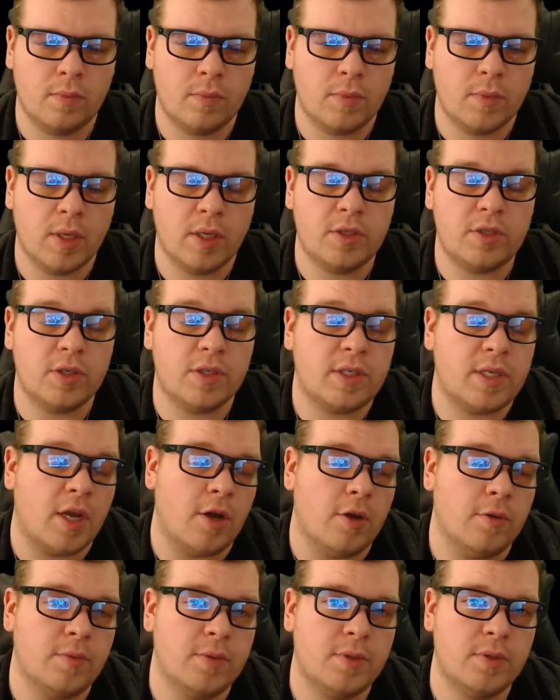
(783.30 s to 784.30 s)
it just
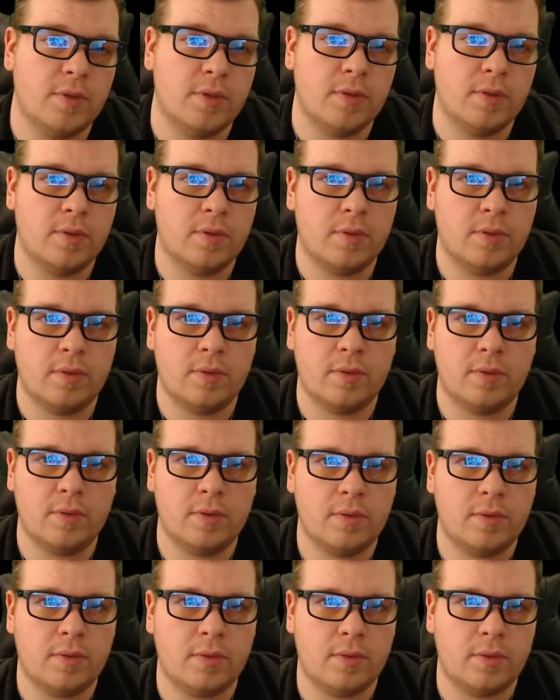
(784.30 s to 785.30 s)
helps,
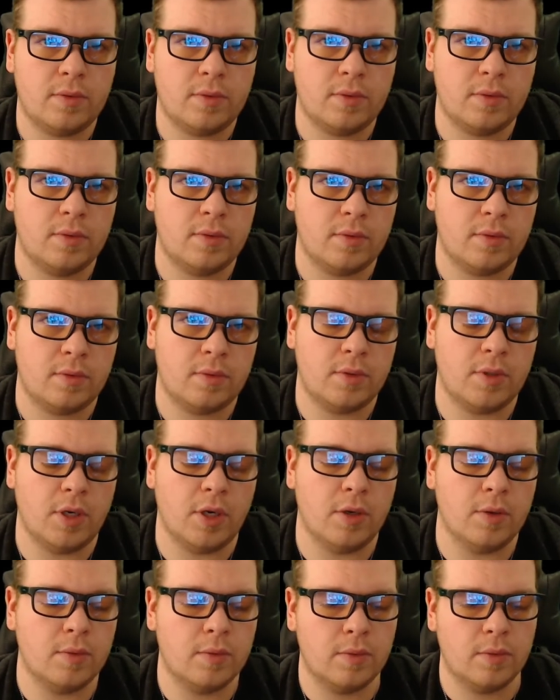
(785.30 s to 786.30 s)
you
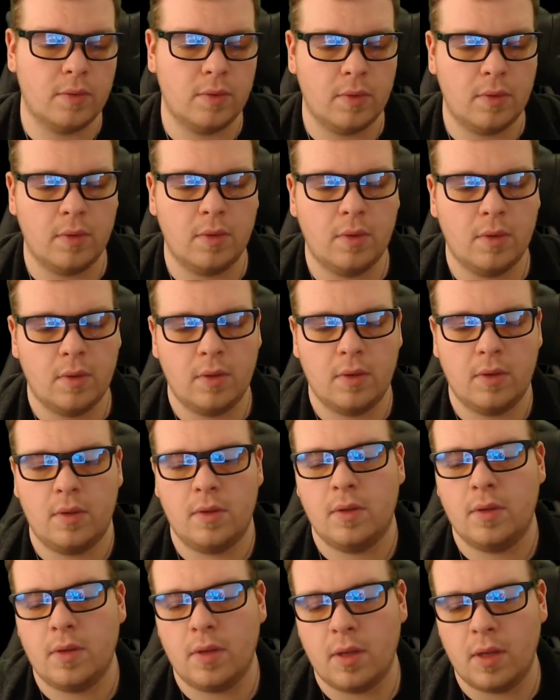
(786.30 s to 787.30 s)
know.
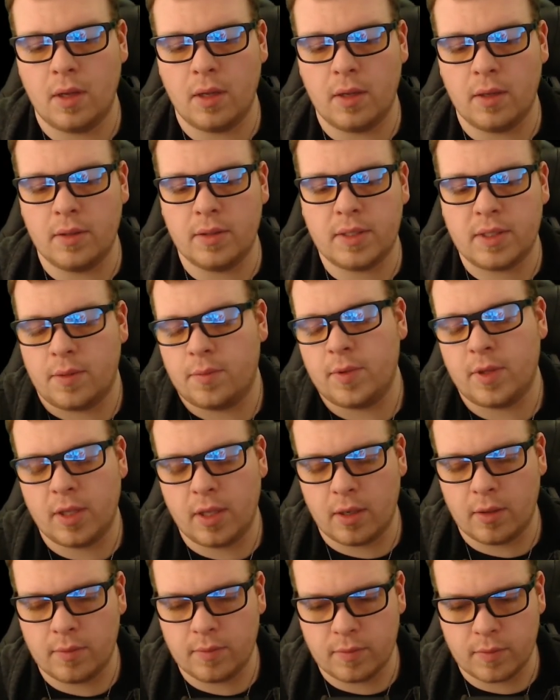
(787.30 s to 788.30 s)
It's something
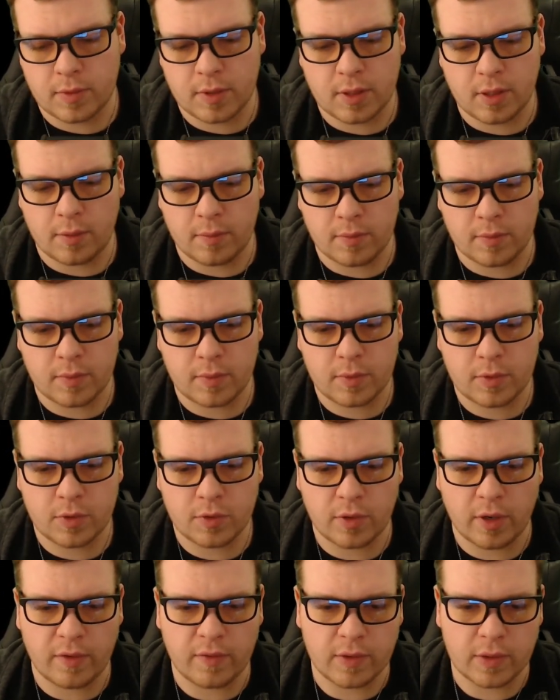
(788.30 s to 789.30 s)
that I'm
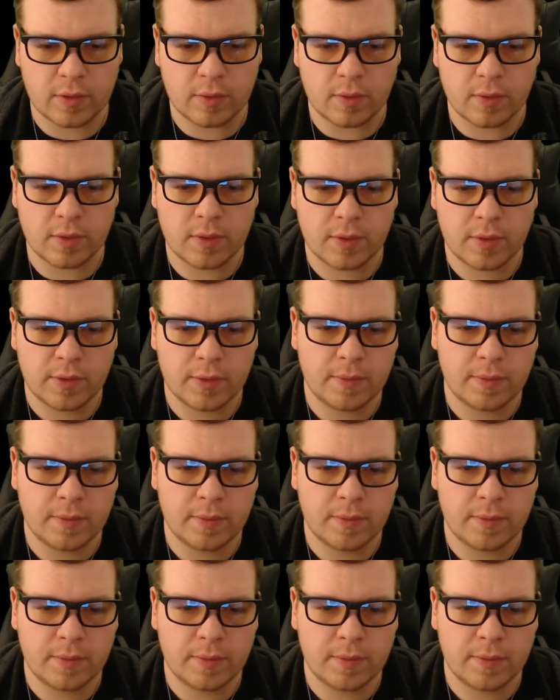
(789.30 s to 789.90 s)
driving towards.